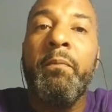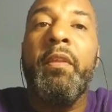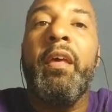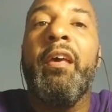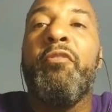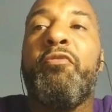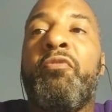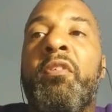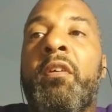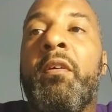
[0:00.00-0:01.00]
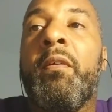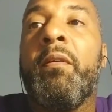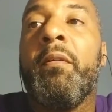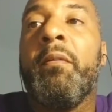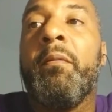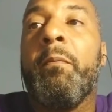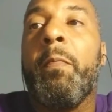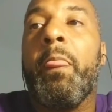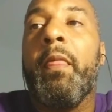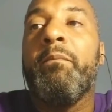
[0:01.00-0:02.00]
if
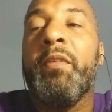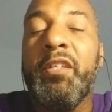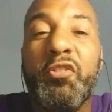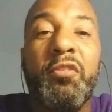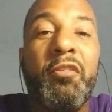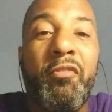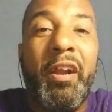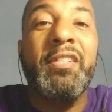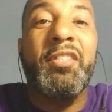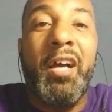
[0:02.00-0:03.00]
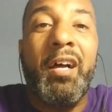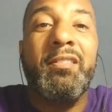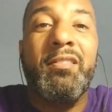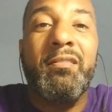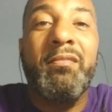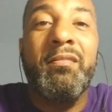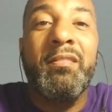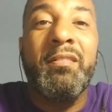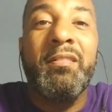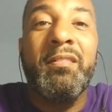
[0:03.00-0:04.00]
he took the right shots.
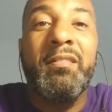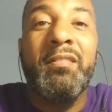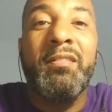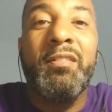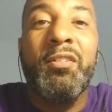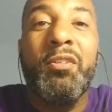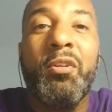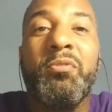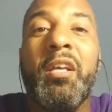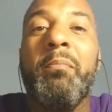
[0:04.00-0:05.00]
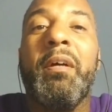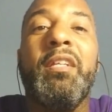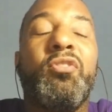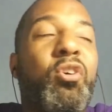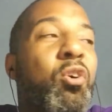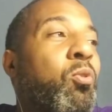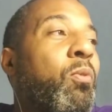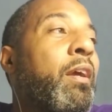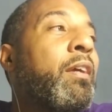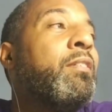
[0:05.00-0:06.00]
You know what I'm saying? But he's
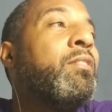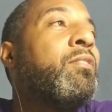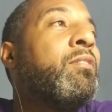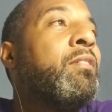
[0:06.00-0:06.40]
always